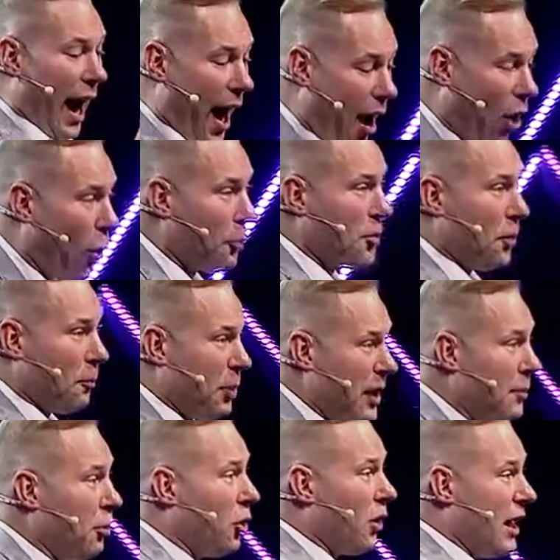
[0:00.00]
help to
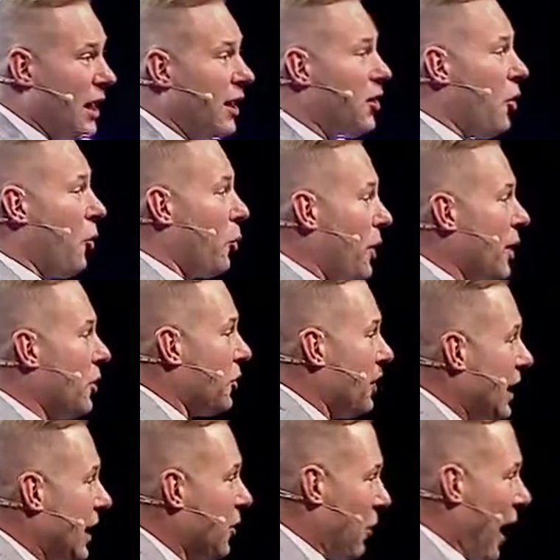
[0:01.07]
people in real
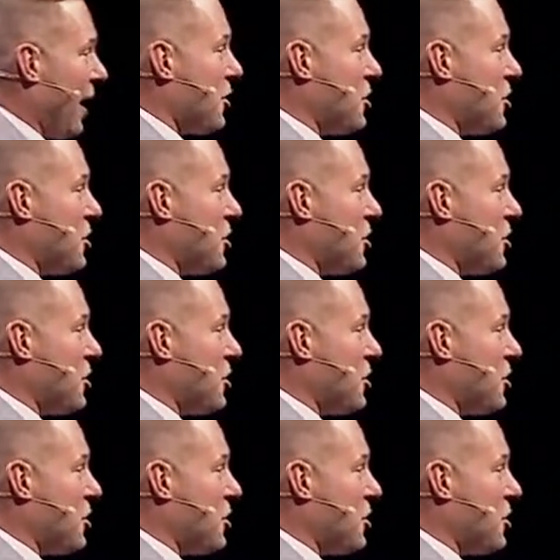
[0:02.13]
need, right?